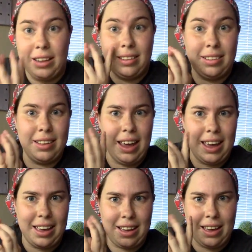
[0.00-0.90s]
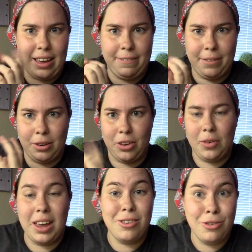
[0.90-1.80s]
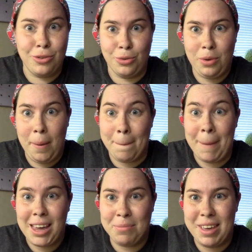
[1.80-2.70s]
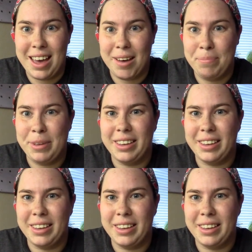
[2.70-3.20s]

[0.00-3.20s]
today I have for you a new Make Me Up.